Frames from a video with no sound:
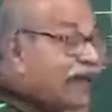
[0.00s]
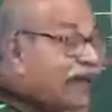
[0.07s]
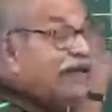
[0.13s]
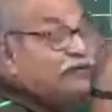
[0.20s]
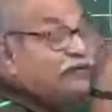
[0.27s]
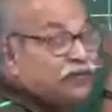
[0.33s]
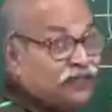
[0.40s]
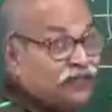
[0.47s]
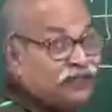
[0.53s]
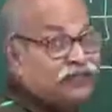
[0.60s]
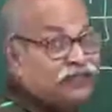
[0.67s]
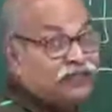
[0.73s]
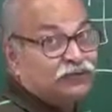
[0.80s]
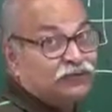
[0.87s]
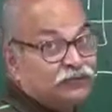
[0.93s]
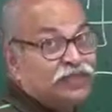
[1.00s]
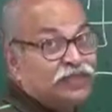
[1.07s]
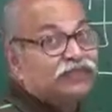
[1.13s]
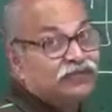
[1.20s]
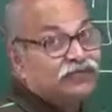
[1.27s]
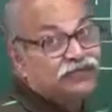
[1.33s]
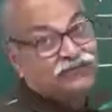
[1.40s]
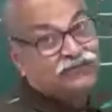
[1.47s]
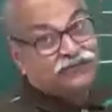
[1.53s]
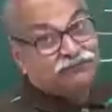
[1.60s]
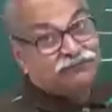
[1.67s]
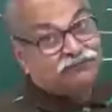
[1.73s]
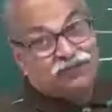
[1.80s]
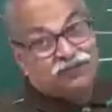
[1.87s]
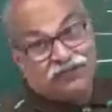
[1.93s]
can work, but
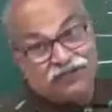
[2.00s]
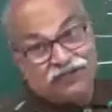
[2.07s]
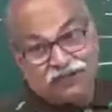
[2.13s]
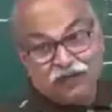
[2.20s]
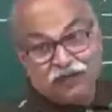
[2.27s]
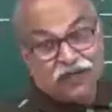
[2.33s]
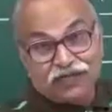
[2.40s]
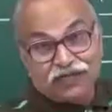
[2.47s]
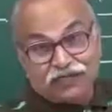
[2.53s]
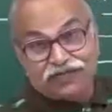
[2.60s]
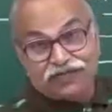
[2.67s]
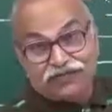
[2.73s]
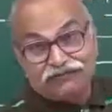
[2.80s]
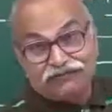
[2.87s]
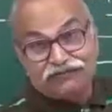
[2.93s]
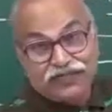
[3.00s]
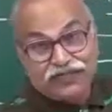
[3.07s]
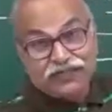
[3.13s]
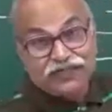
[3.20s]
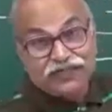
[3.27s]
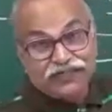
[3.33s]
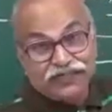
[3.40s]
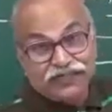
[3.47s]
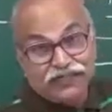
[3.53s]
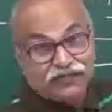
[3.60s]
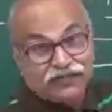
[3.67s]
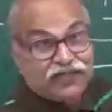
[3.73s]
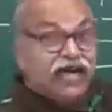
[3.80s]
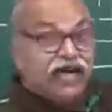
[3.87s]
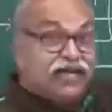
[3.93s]
for lower frequencies
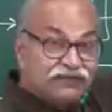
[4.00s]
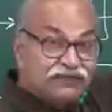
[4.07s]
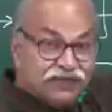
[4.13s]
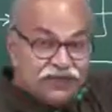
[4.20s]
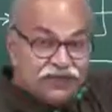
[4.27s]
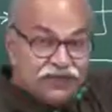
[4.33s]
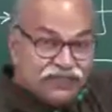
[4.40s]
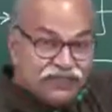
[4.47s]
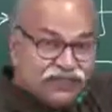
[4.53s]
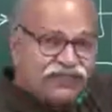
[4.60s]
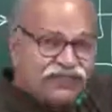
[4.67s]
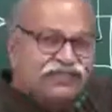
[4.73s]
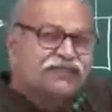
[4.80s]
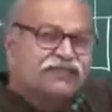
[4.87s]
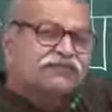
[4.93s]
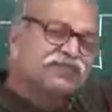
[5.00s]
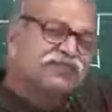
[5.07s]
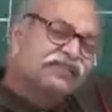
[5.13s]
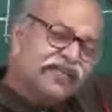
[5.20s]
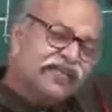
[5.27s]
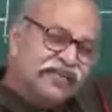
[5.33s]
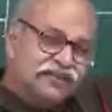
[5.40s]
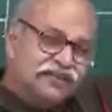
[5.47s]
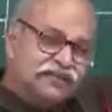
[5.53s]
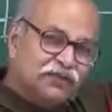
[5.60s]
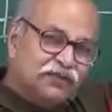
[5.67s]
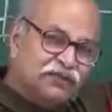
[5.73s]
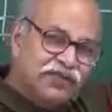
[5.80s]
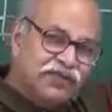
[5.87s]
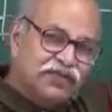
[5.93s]
or higher frequencies, something else
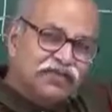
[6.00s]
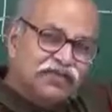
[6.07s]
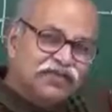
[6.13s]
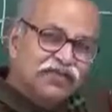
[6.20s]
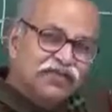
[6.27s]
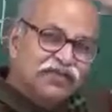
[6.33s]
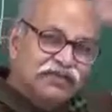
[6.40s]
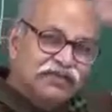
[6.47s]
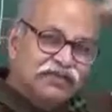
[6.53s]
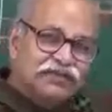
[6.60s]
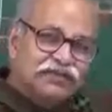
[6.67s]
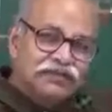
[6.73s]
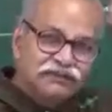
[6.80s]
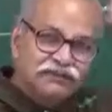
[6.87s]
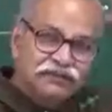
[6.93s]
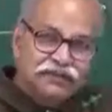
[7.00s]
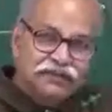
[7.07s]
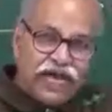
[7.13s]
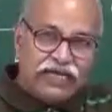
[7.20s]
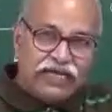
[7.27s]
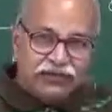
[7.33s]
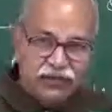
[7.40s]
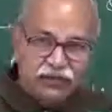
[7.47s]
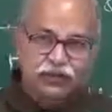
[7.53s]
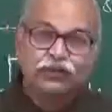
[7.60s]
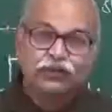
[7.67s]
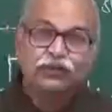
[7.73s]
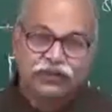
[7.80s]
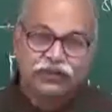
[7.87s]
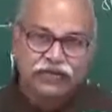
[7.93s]
will be has to be
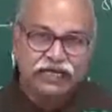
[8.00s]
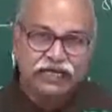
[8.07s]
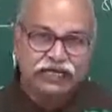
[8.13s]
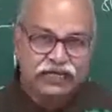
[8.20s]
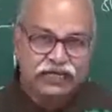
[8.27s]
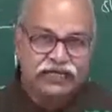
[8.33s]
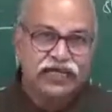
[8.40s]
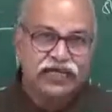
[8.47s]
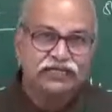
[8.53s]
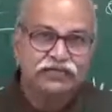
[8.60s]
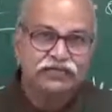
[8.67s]
used, and that